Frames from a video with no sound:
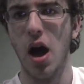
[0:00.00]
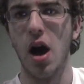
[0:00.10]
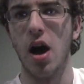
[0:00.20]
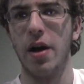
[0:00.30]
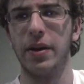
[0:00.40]

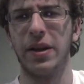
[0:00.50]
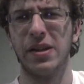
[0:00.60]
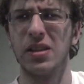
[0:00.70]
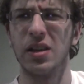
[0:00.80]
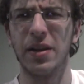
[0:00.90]
Uh,
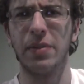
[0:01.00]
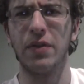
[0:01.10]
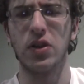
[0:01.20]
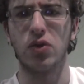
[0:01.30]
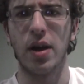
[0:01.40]
it's, I
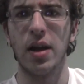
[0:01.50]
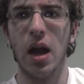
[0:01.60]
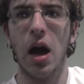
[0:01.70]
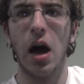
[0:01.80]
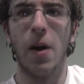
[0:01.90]
believe that's right.
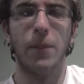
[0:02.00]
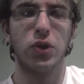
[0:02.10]
Um,